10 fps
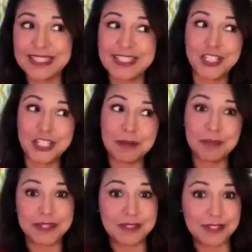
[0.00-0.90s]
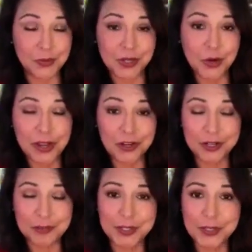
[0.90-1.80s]
that's cheap and doesn't require
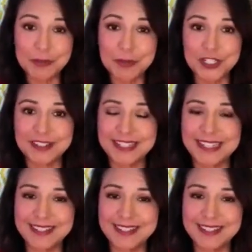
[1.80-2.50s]
a prescription,